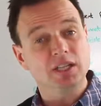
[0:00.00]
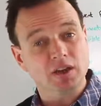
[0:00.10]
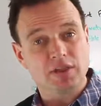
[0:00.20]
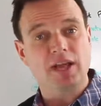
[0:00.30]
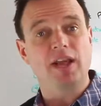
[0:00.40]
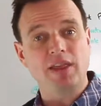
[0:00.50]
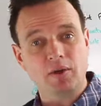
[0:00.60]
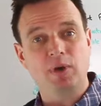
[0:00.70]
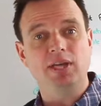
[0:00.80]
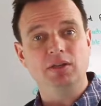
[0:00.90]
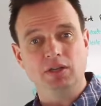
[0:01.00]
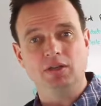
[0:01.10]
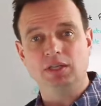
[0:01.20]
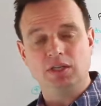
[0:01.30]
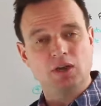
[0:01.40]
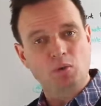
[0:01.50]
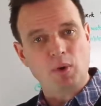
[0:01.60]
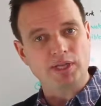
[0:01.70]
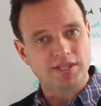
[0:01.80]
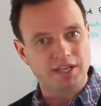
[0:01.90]
And that way you don't
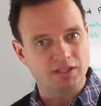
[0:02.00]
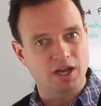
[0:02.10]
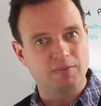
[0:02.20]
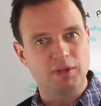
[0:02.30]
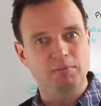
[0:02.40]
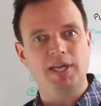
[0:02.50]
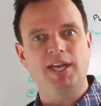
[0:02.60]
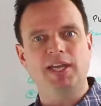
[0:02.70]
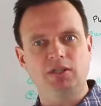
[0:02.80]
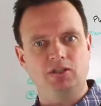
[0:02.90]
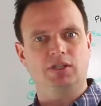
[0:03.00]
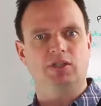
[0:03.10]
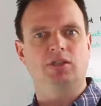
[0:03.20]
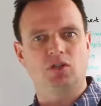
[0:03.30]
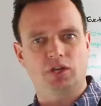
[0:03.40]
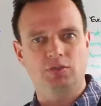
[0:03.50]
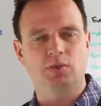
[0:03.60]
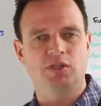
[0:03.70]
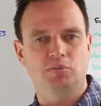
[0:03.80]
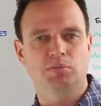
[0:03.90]
waste any time at the beginning just trying to
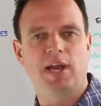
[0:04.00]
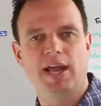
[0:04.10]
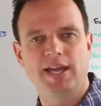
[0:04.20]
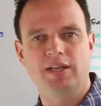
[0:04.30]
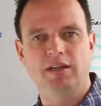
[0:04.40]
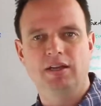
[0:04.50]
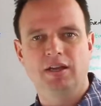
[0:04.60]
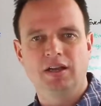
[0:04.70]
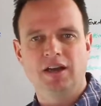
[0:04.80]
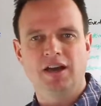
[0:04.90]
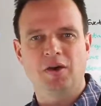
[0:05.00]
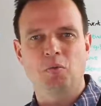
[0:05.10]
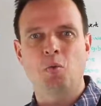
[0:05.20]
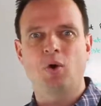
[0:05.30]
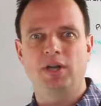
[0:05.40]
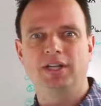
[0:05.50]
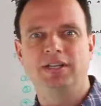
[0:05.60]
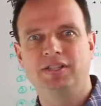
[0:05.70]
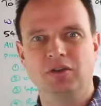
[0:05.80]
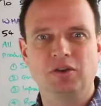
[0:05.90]
explain what it
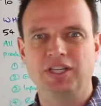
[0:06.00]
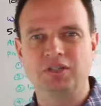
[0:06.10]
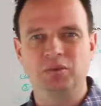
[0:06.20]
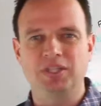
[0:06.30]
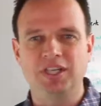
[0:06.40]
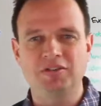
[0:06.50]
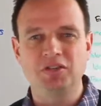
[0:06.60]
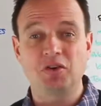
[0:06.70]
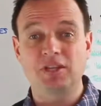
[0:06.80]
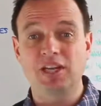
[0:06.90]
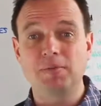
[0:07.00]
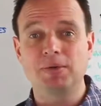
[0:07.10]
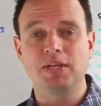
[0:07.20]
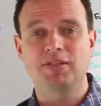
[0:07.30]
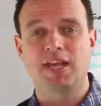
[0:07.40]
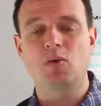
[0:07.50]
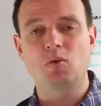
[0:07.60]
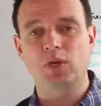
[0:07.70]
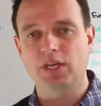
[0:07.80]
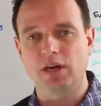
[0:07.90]
is you're looking to achieve during the day, because they
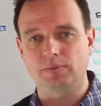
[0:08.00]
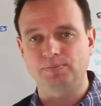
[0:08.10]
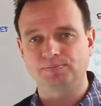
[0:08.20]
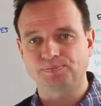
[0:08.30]
already know.